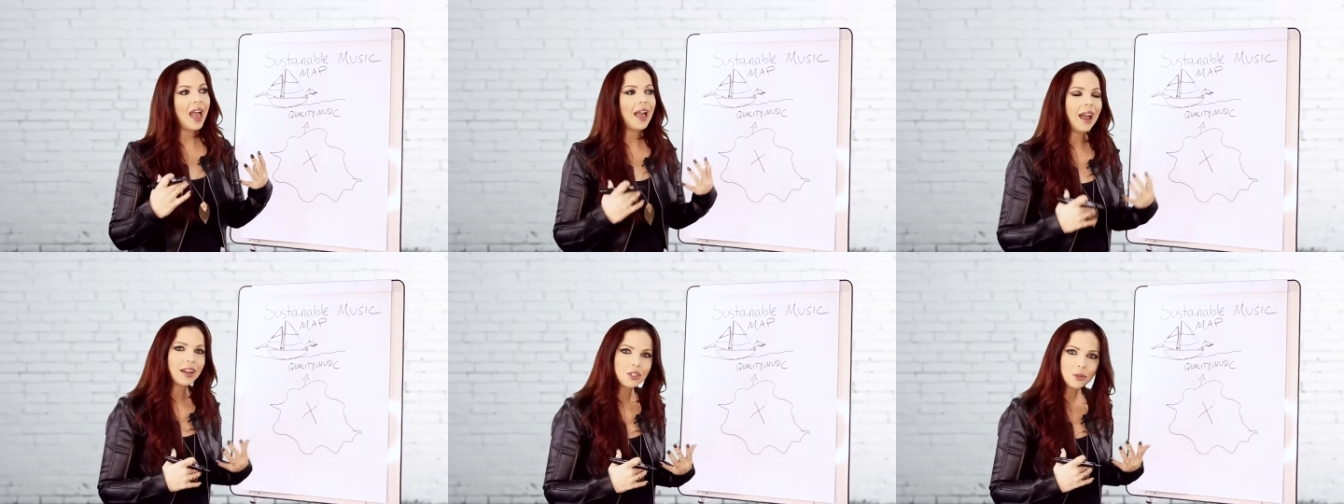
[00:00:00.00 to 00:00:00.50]

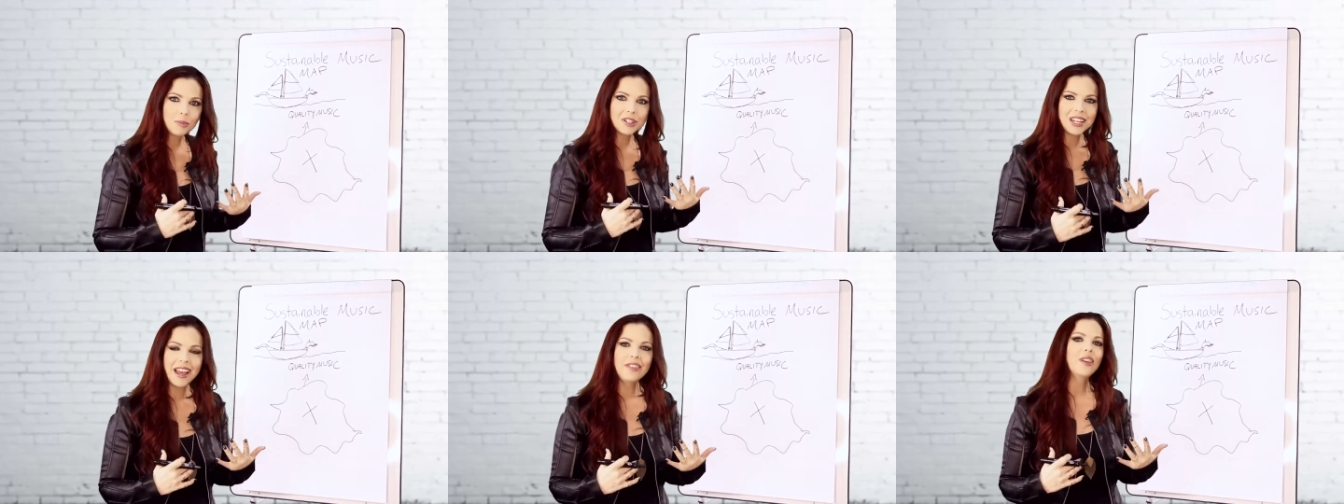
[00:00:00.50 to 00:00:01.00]
act or
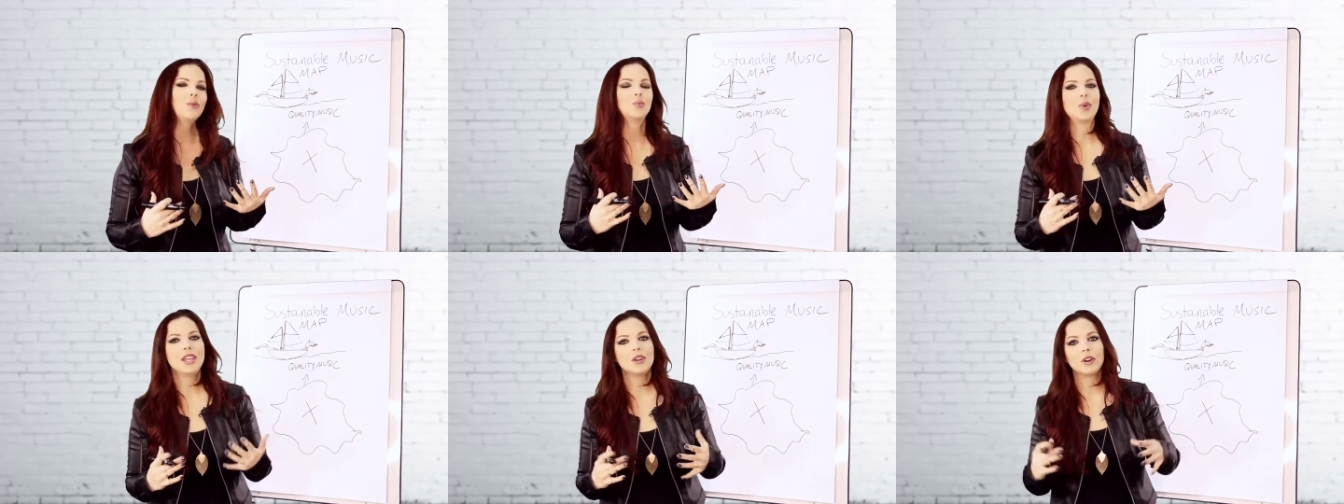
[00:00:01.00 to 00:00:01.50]
pretend
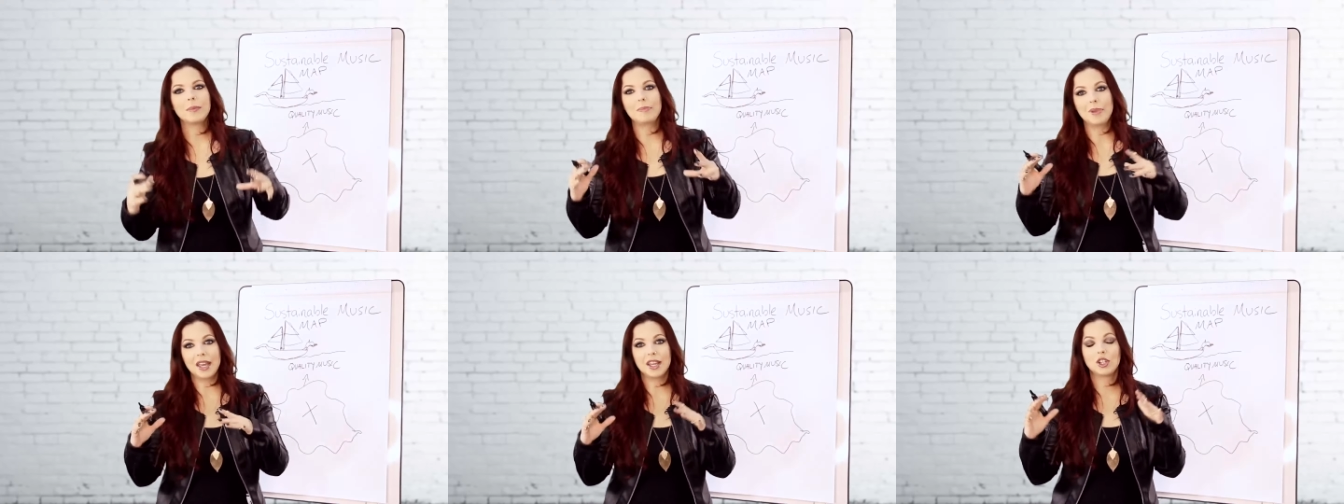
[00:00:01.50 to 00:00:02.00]
that we are a
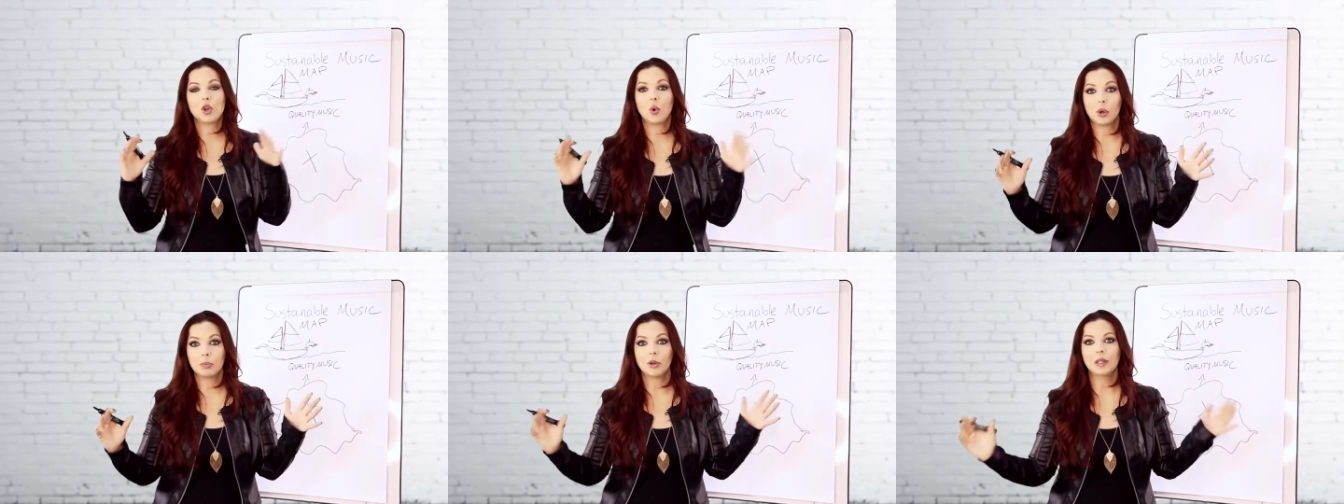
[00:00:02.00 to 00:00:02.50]
big
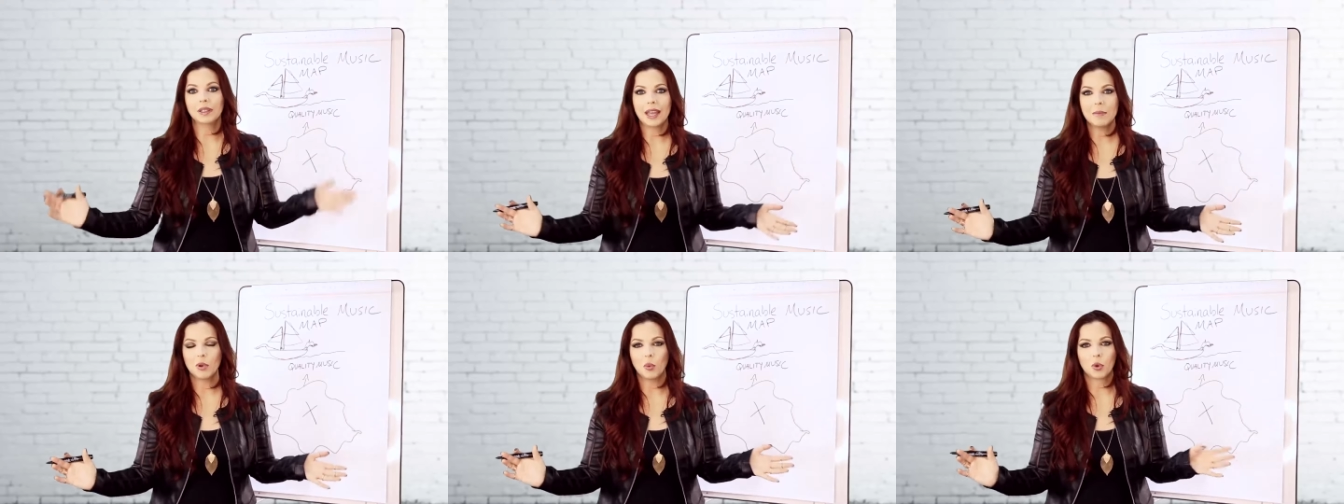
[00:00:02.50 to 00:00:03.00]
corporate label.